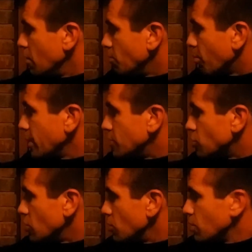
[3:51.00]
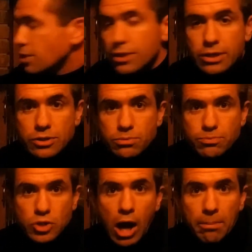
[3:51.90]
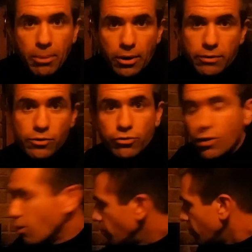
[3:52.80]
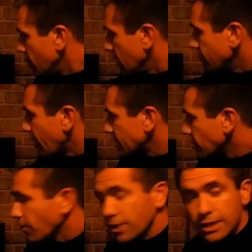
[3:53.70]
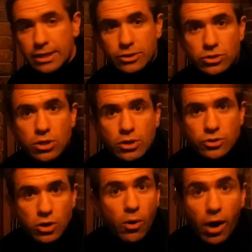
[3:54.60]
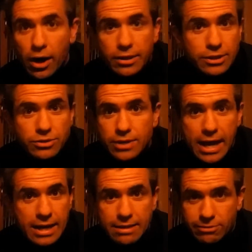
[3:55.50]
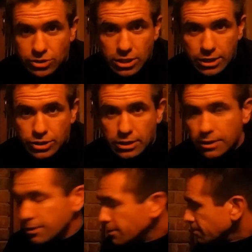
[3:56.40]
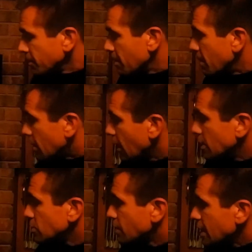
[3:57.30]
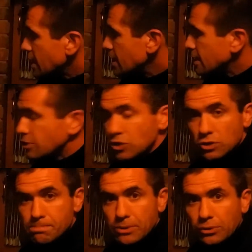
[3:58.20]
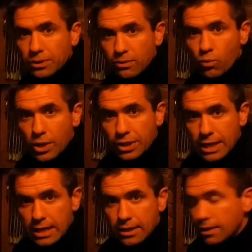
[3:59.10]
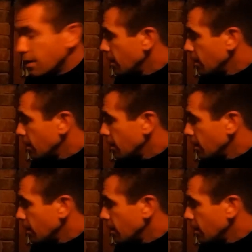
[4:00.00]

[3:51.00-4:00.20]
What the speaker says: Pretty soon this top part of the stove, in fact already is, so hot that you can't even touch it because the heat is just building within